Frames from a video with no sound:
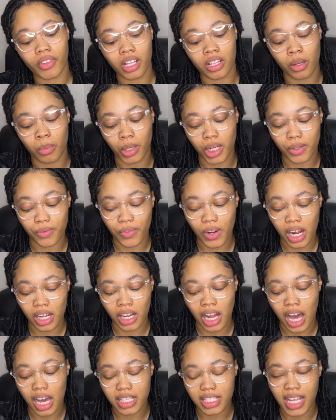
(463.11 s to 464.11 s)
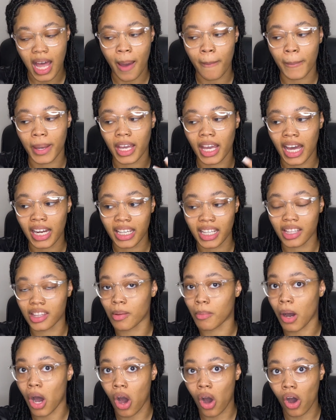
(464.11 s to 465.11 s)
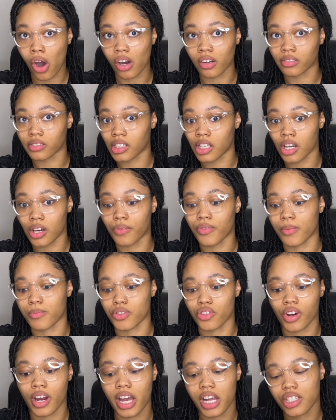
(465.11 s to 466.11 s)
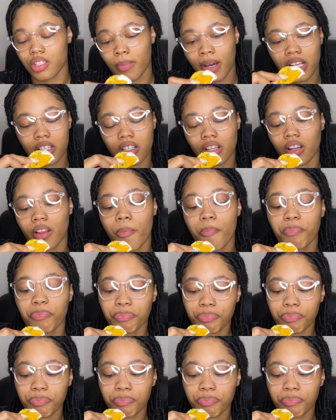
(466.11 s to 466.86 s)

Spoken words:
The butterfly locks I did them all, you know, from scratch basically.